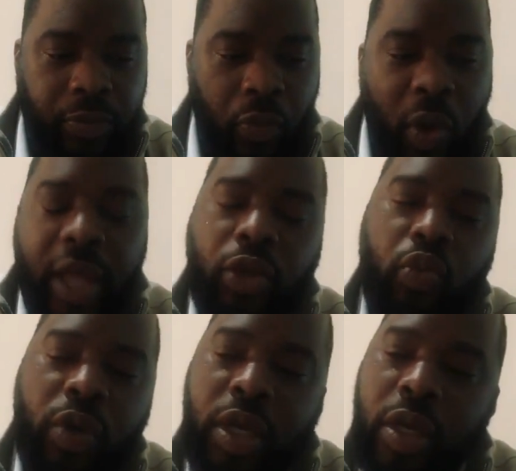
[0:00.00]
where do
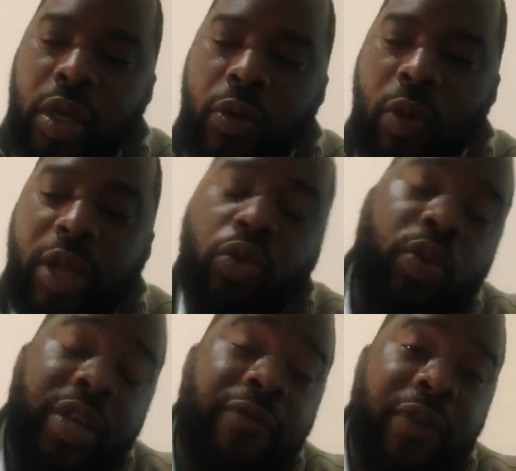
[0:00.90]
we
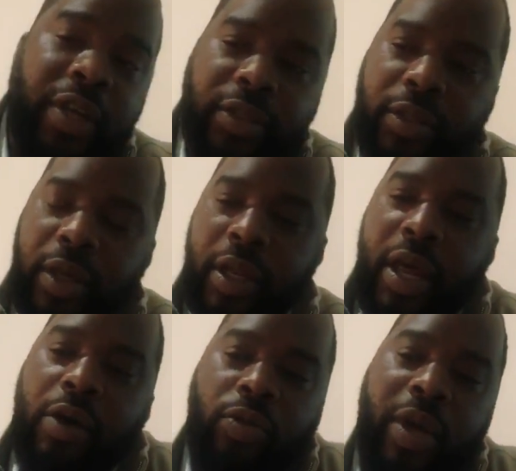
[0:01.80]
invest? And
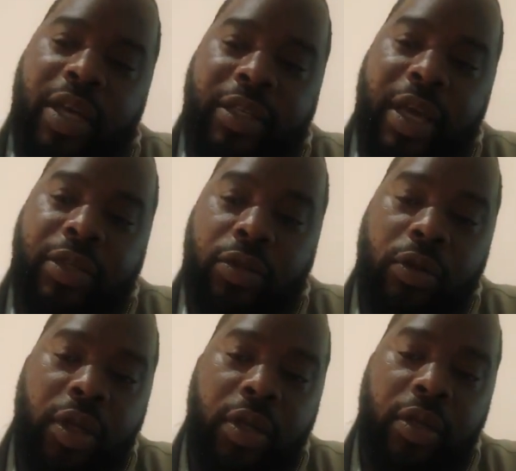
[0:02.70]
that was where I started
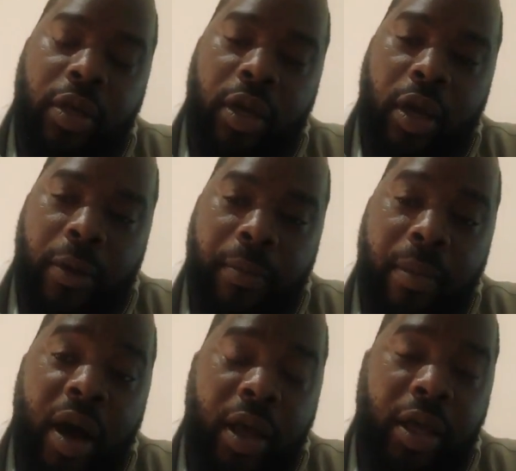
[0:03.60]
studying the
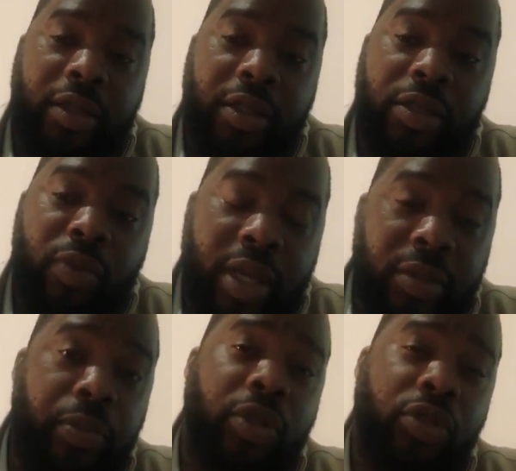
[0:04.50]
market, and this is why it's
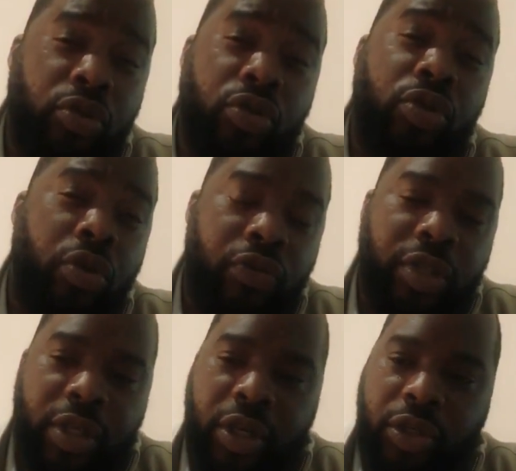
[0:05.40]
important to do your
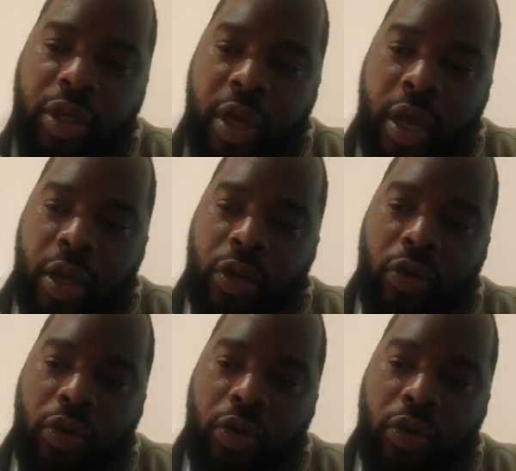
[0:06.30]
research. You